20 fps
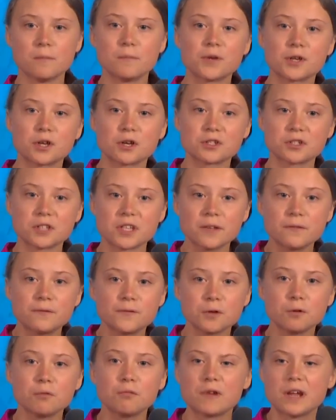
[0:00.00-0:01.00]
Because
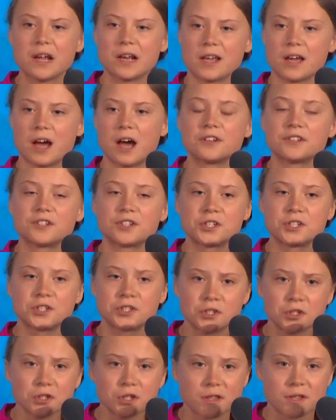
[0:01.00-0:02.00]
if you really
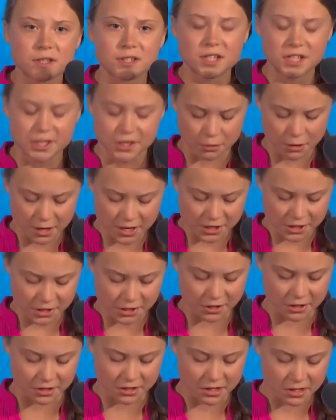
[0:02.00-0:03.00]
understood the
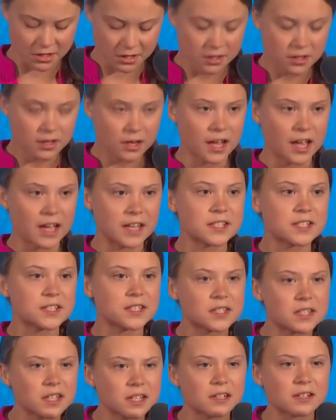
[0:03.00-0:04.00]
situation and
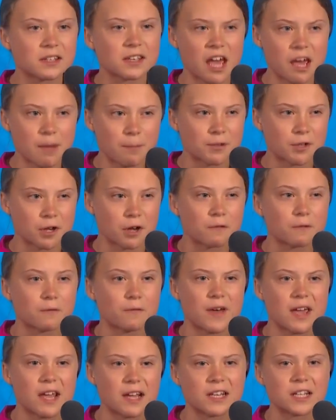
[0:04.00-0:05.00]
still kept on
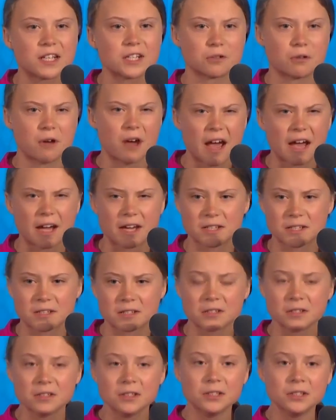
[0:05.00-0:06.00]
failing to
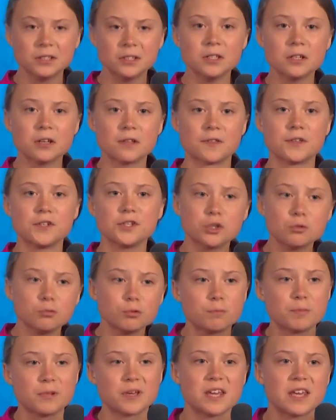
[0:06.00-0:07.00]
act, then you
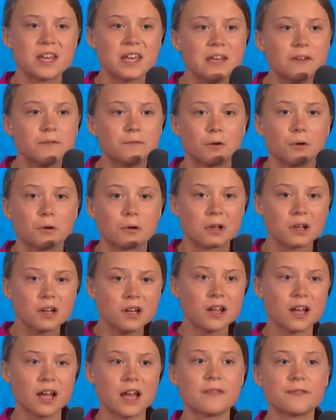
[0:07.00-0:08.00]
would be evil,
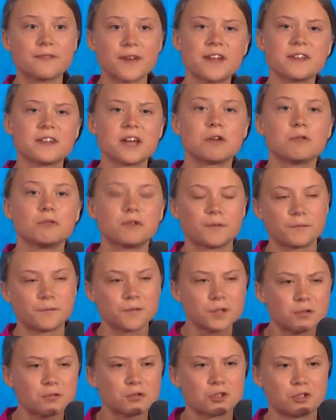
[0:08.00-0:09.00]
and that I
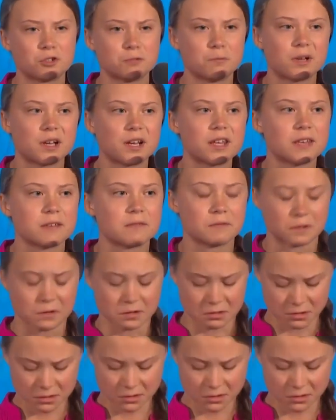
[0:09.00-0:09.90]
refuse to believe.